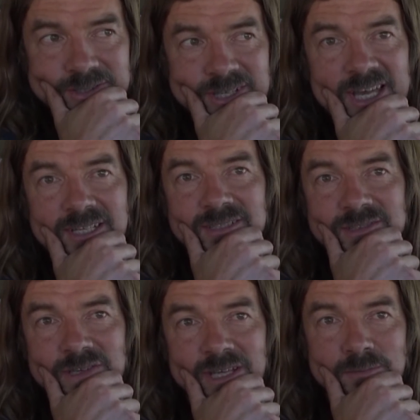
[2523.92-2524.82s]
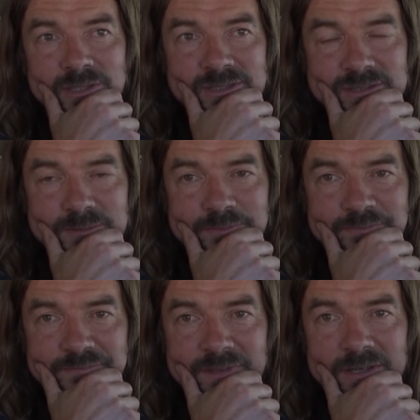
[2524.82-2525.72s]
Anne, her name is.
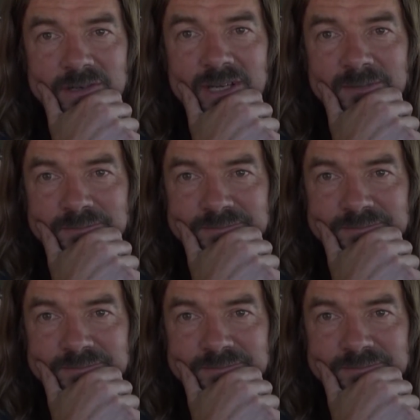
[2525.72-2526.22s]
Alright,